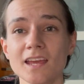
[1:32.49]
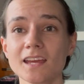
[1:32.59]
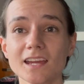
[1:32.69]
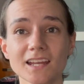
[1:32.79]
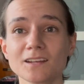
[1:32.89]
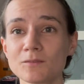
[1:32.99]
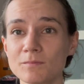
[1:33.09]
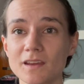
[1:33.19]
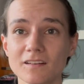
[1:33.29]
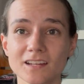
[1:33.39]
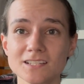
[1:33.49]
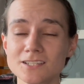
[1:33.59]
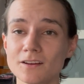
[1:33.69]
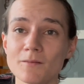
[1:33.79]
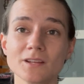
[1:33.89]
connect with me on
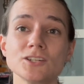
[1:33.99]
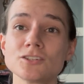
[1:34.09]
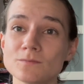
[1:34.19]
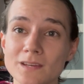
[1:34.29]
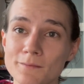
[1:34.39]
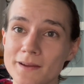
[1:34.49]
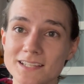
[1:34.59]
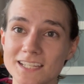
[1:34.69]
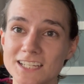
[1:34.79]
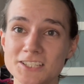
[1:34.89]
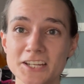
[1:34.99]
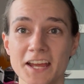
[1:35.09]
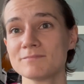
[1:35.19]
Instagram and shoot me a message.